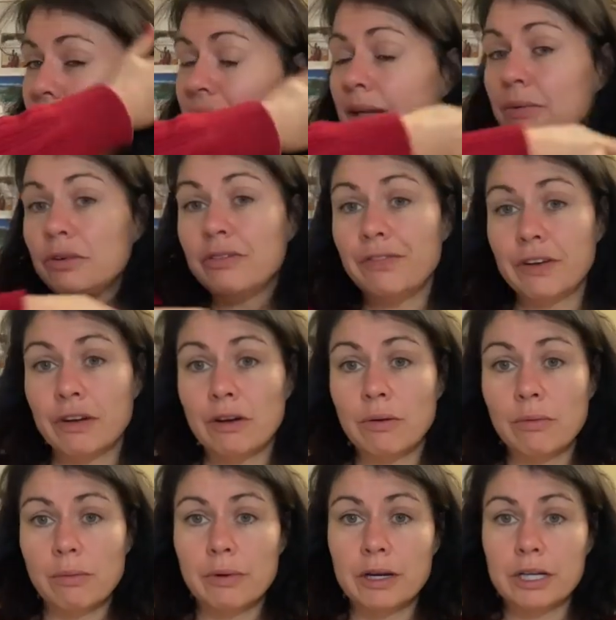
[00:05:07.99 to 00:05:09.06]
Then we'll figure out
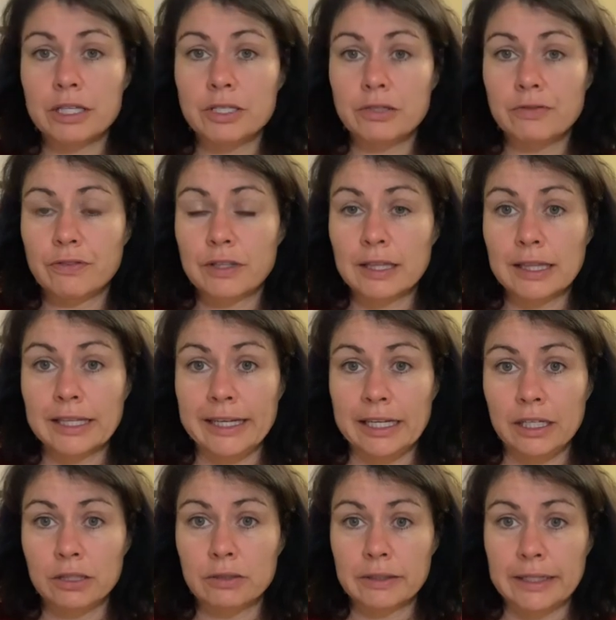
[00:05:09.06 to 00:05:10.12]
what we're gonna do for the lean
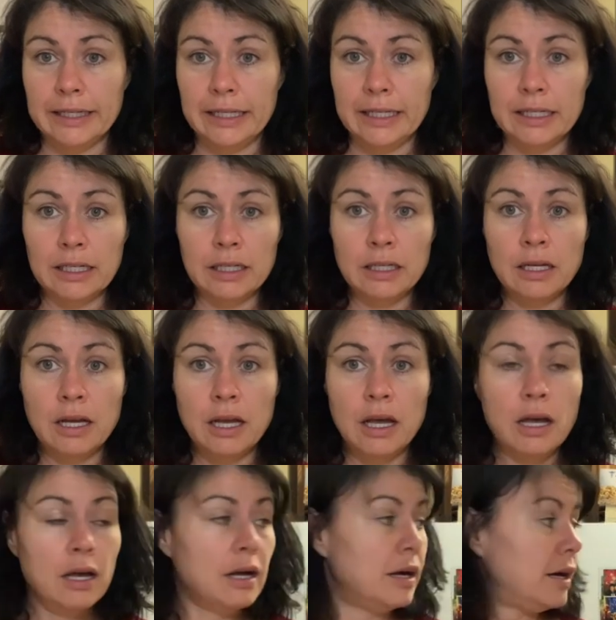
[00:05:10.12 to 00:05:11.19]
and green,
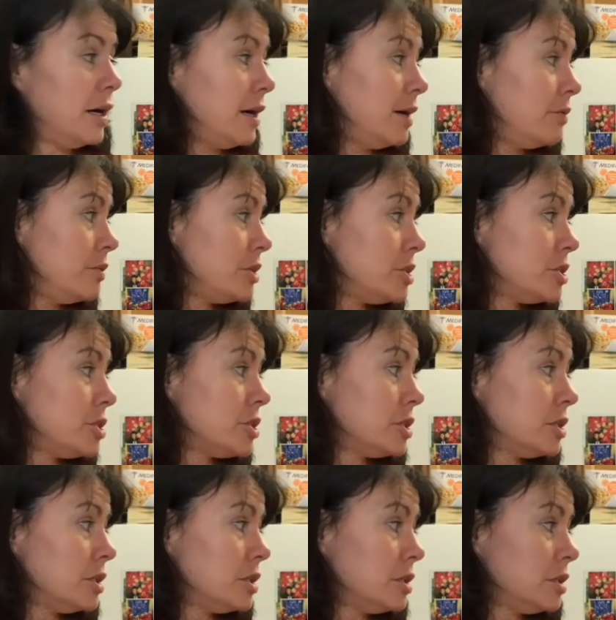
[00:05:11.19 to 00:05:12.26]
which
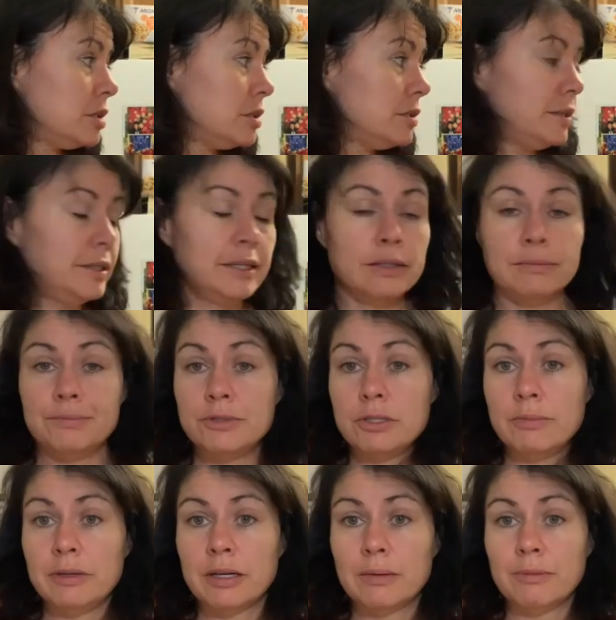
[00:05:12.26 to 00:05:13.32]

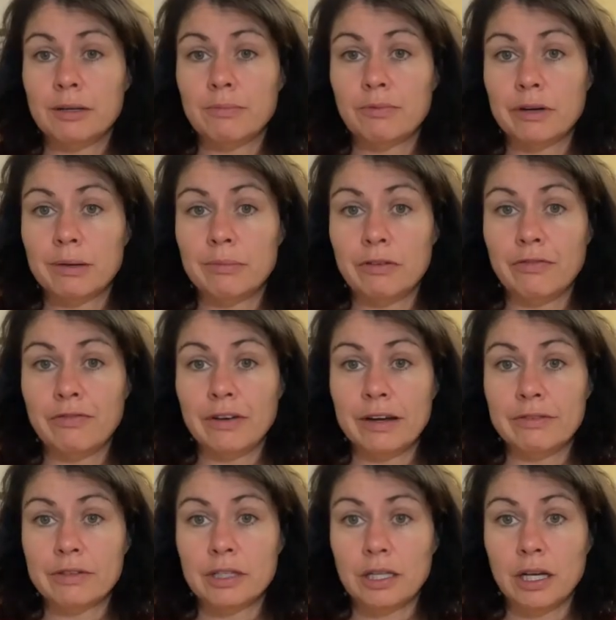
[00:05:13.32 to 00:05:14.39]
should be coming up right about
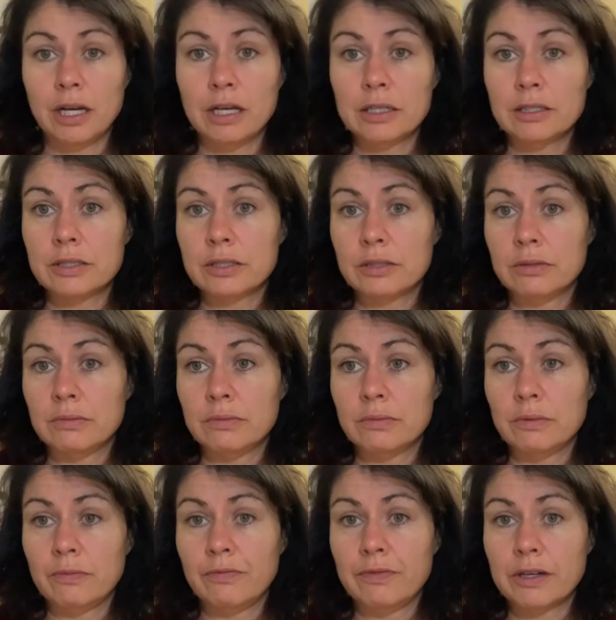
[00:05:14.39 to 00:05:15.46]
5 o'clock. So
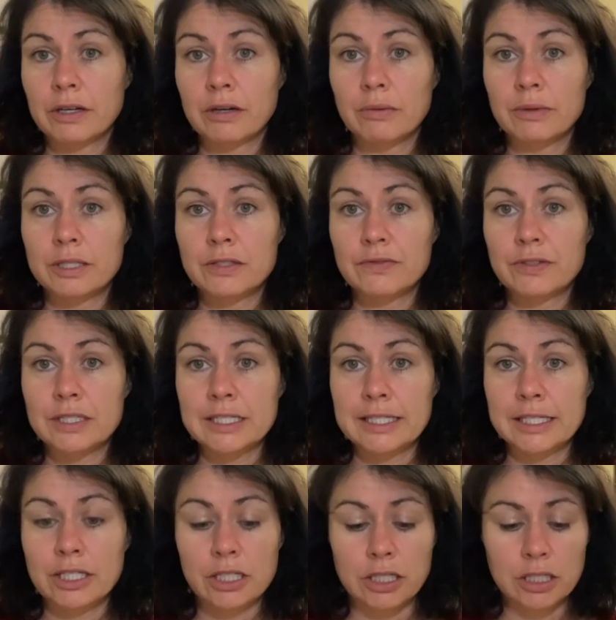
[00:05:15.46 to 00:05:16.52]
we'll figure out what's for
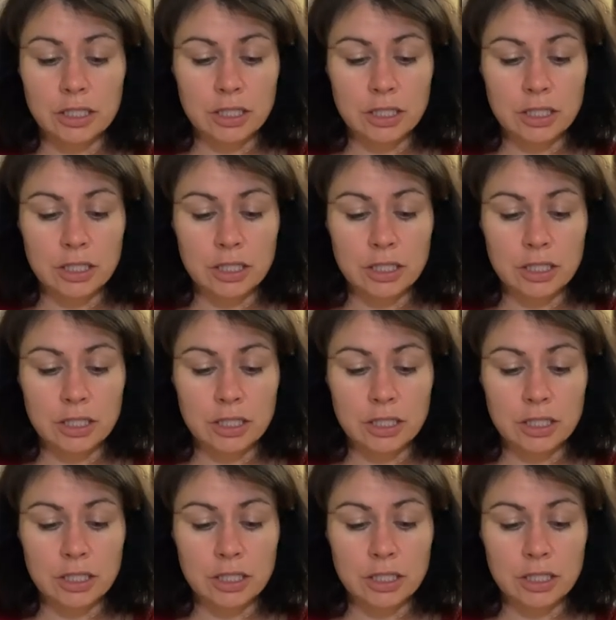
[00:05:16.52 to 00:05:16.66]
dinner.